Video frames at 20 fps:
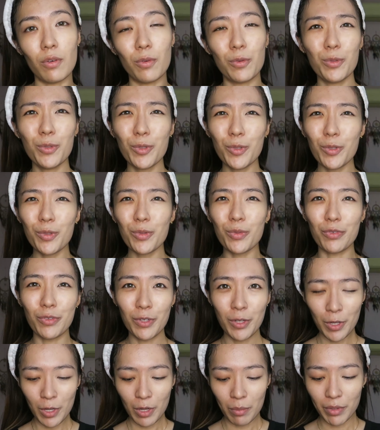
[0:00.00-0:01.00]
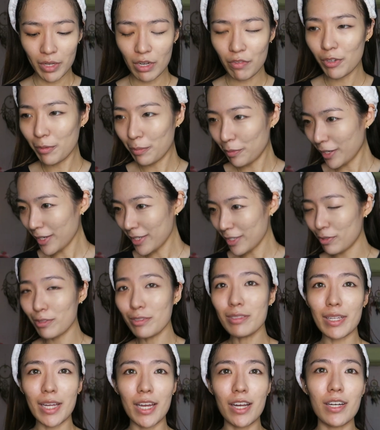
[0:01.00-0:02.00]
Oh, but if you apply 2
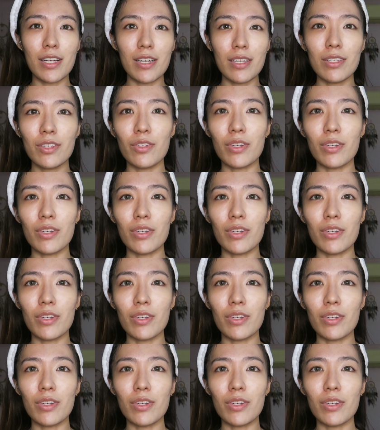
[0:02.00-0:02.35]
layers,